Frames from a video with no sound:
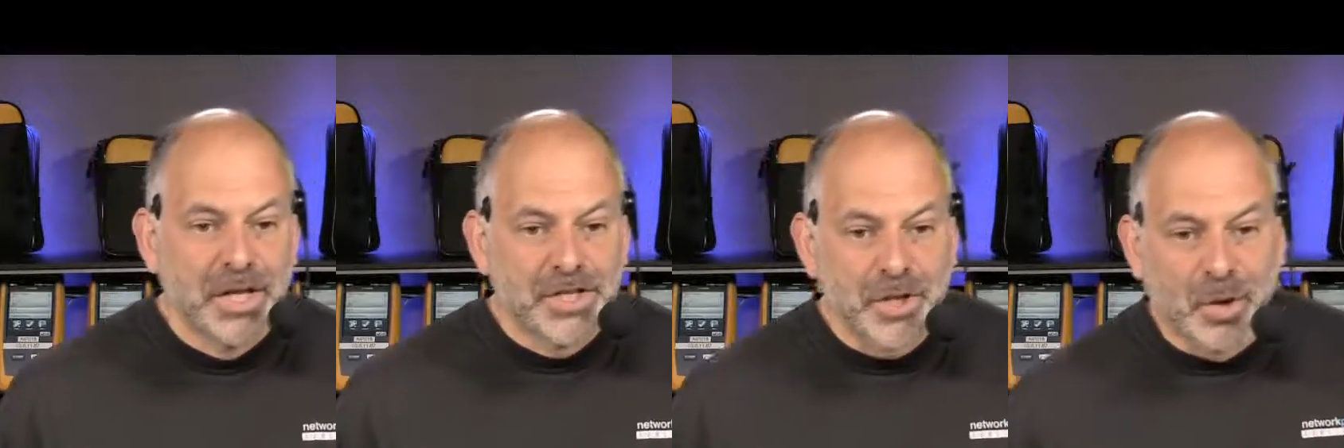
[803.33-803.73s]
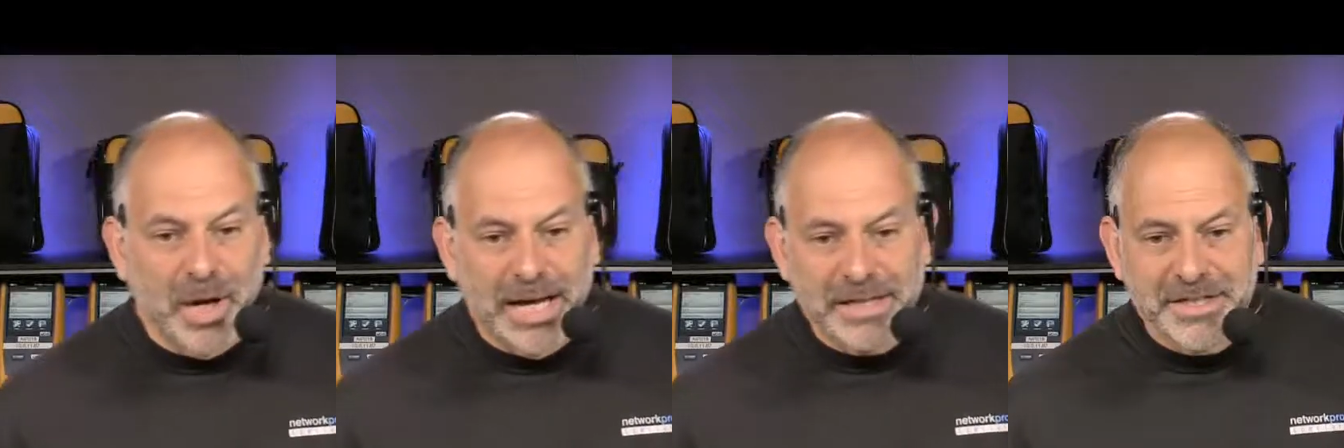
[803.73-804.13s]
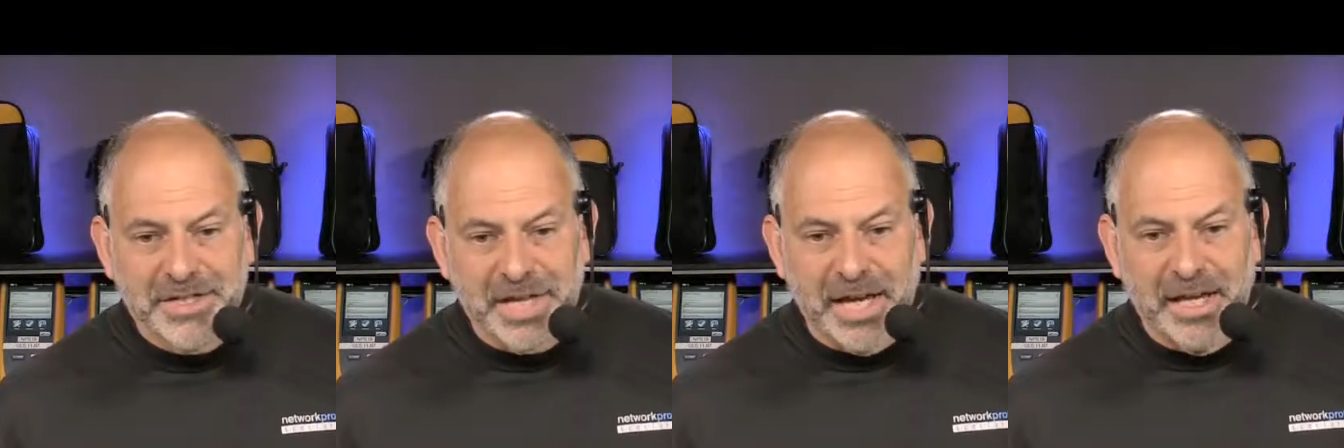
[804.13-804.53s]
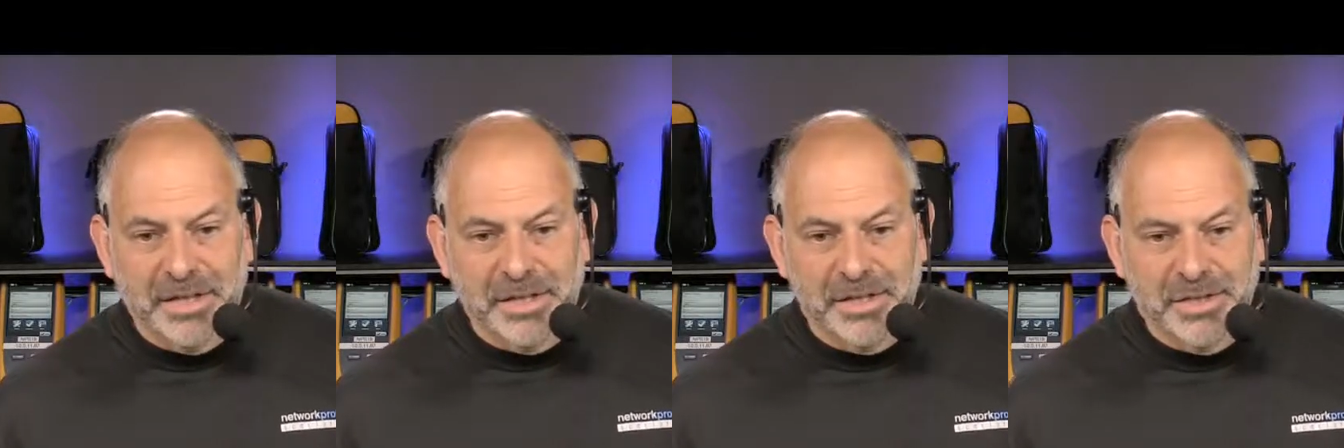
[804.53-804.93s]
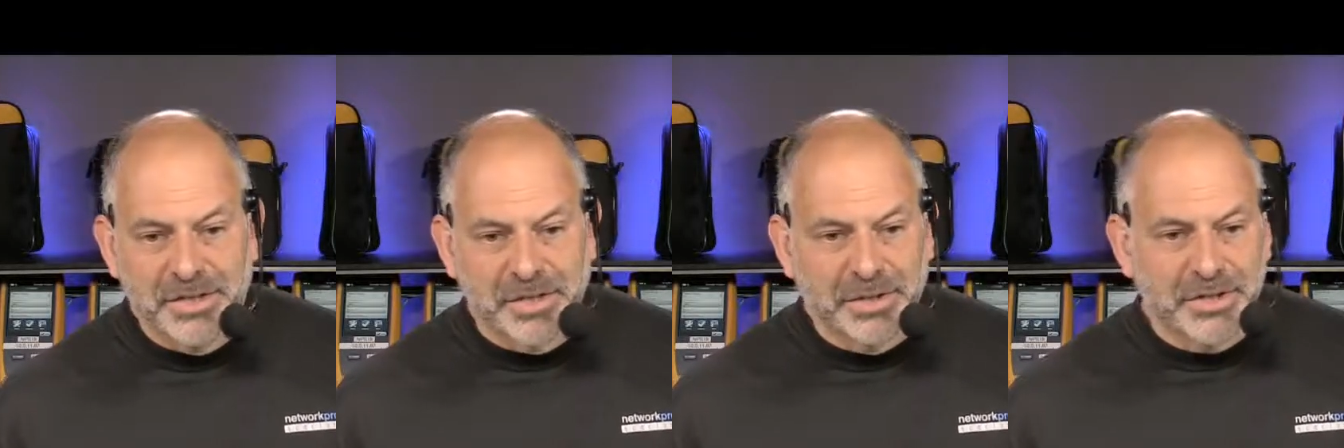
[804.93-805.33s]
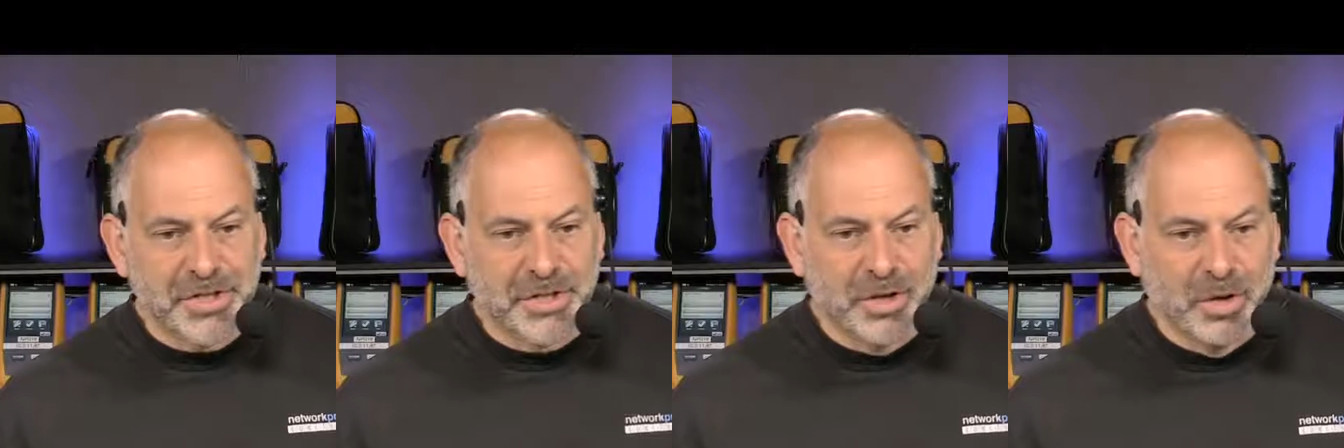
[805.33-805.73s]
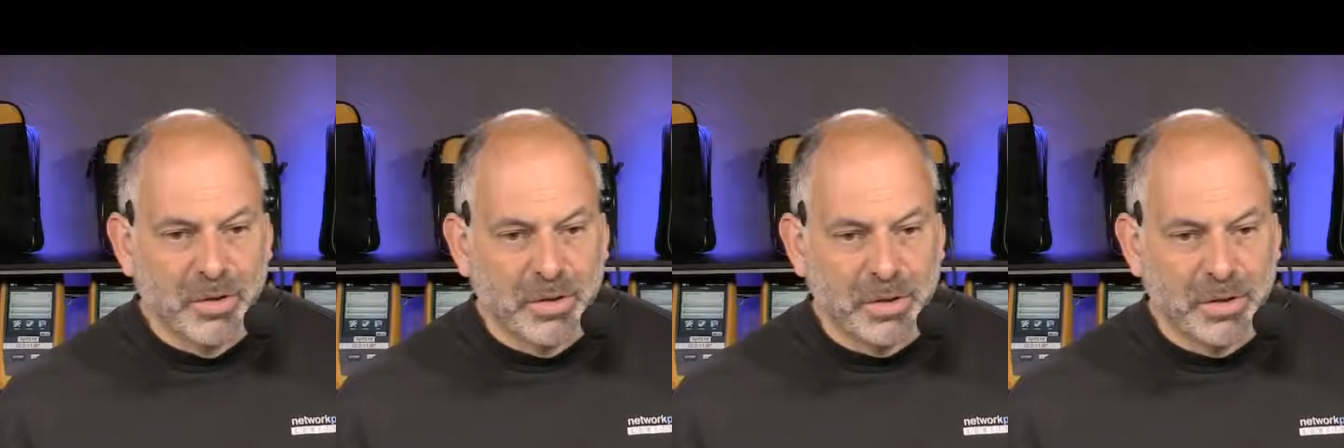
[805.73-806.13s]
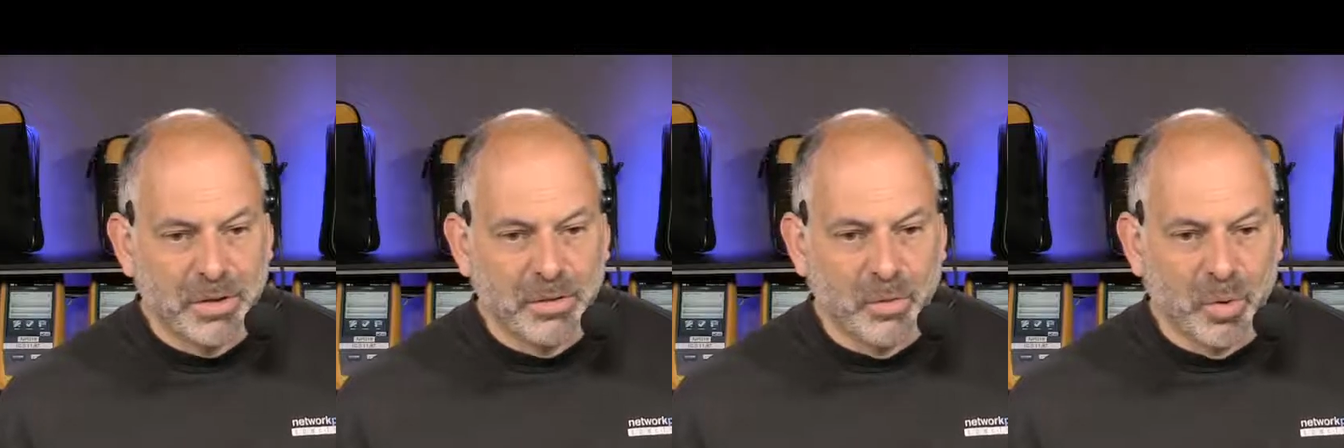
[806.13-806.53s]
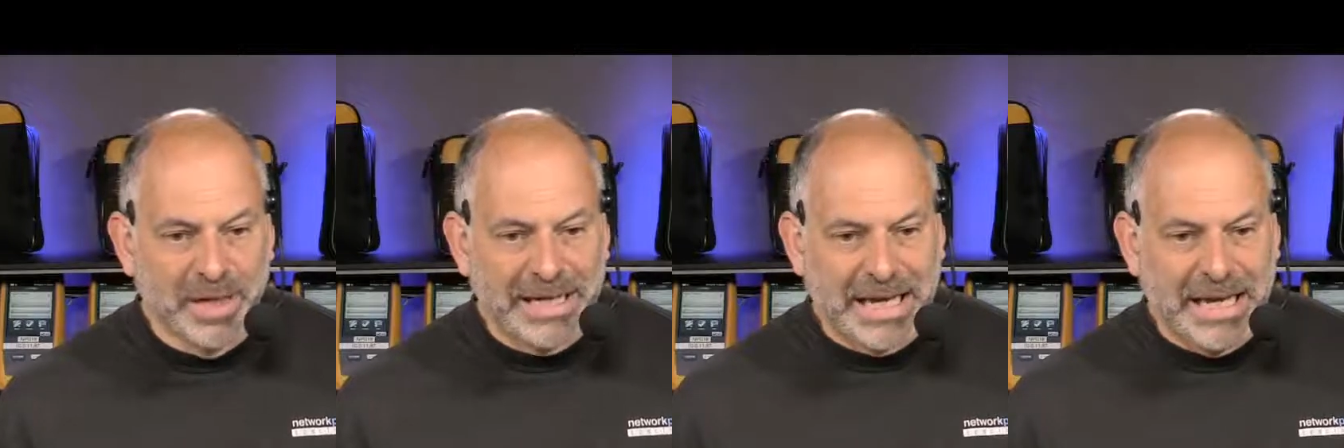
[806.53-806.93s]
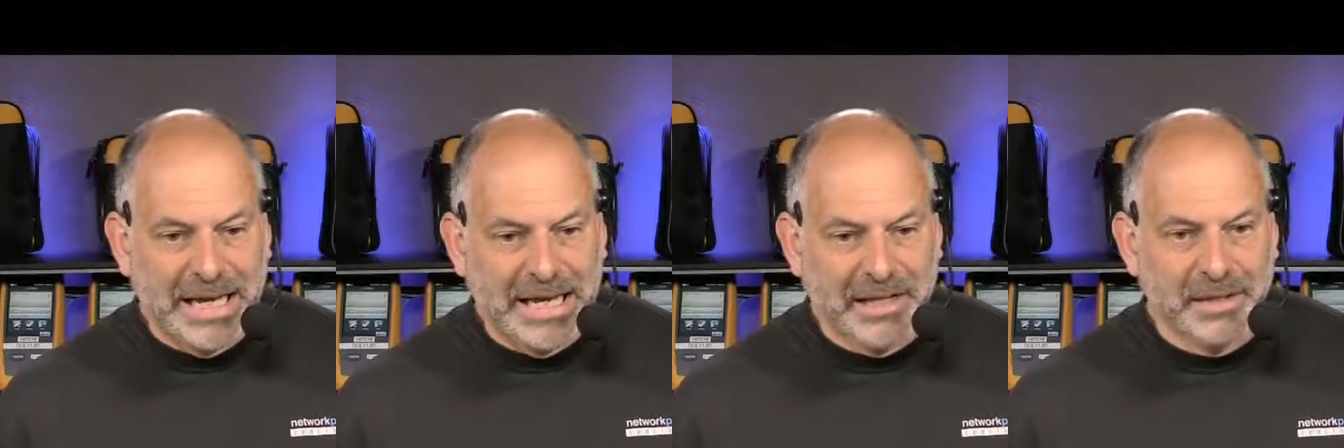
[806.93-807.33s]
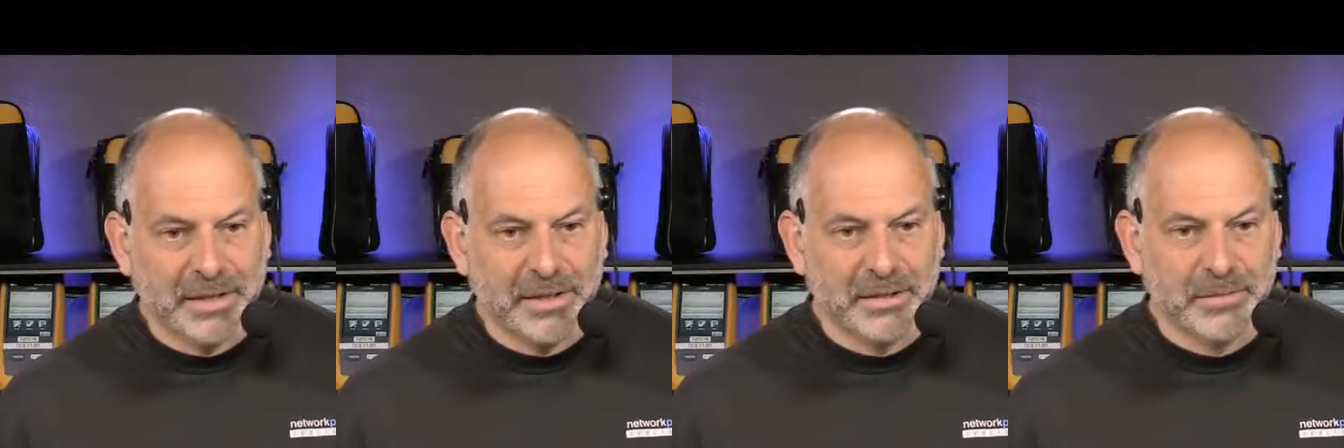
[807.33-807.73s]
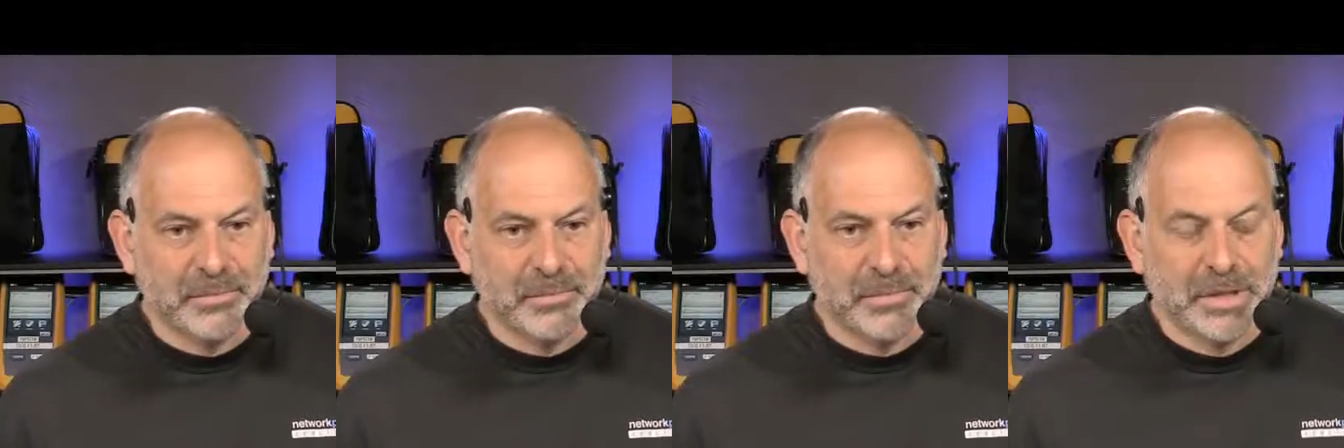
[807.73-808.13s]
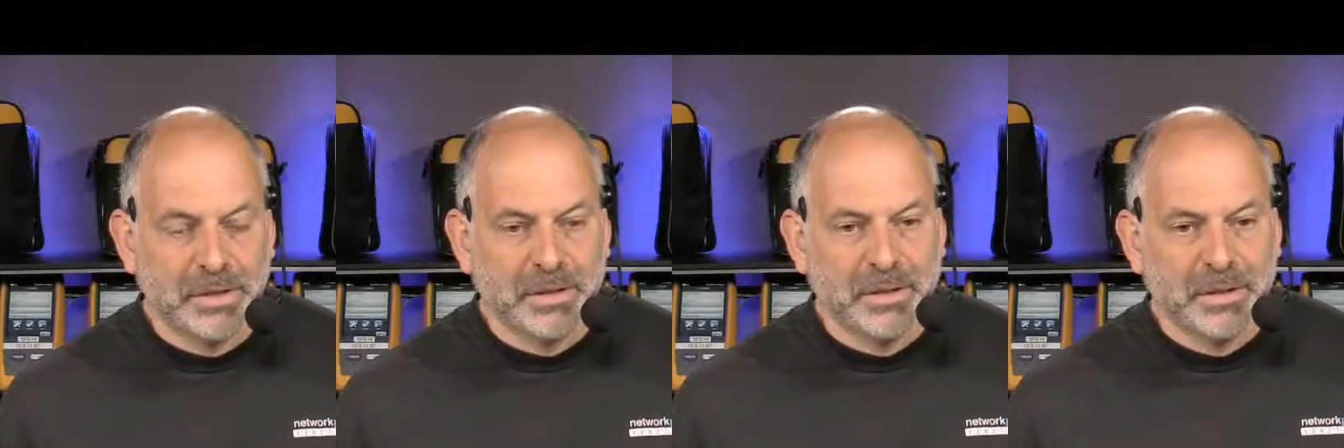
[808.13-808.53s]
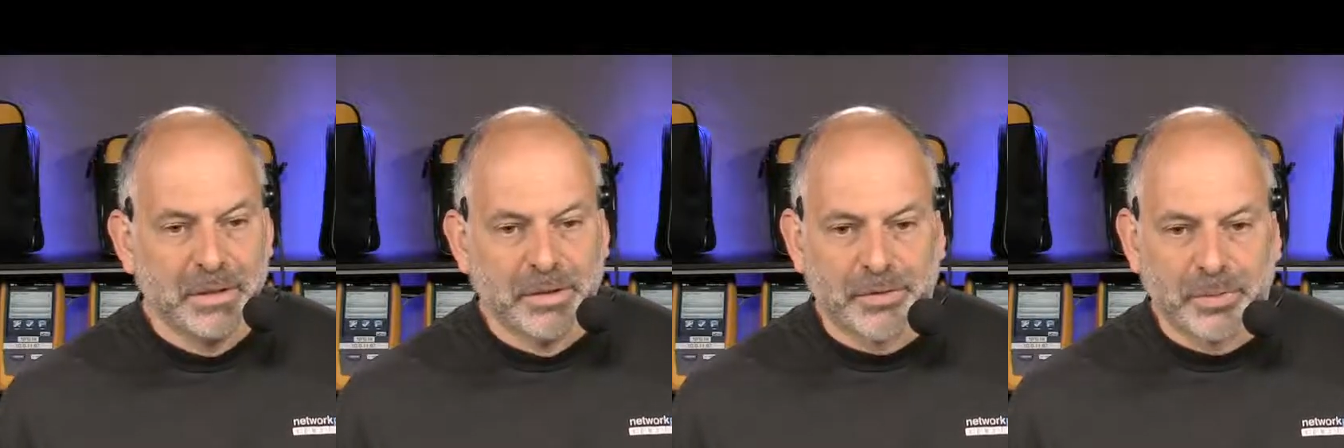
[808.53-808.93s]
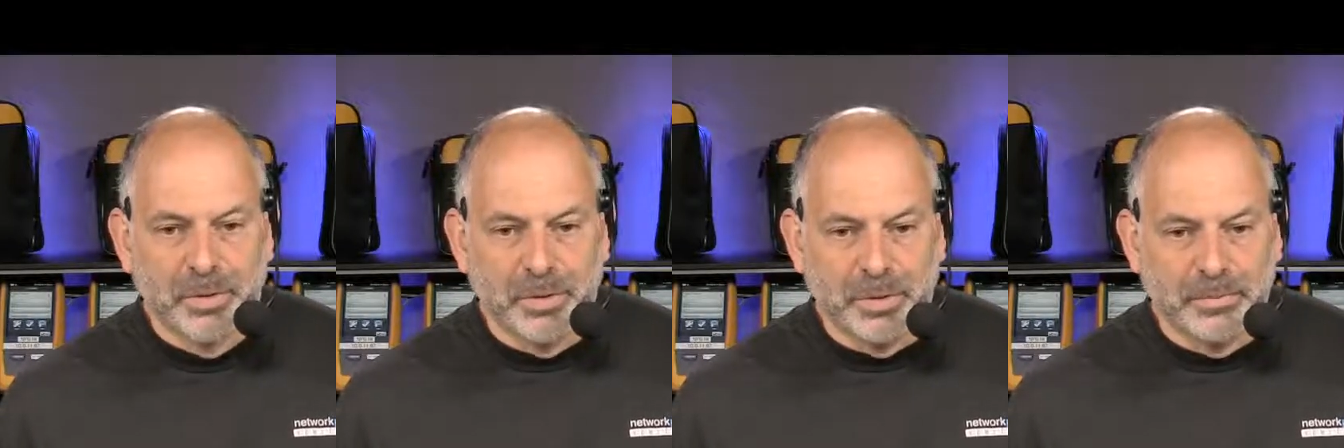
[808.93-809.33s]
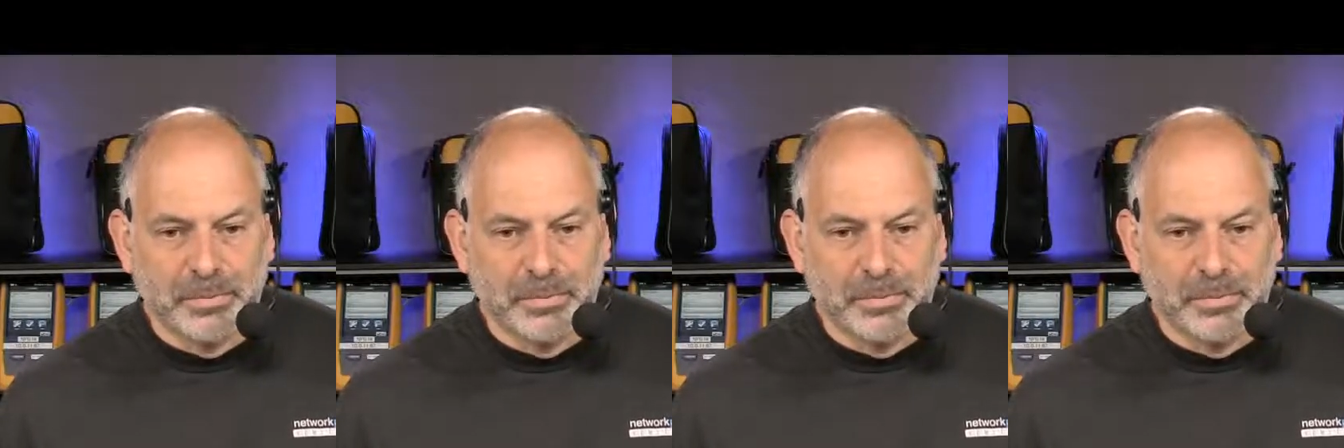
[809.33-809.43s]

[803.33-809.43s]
So I could say 001A through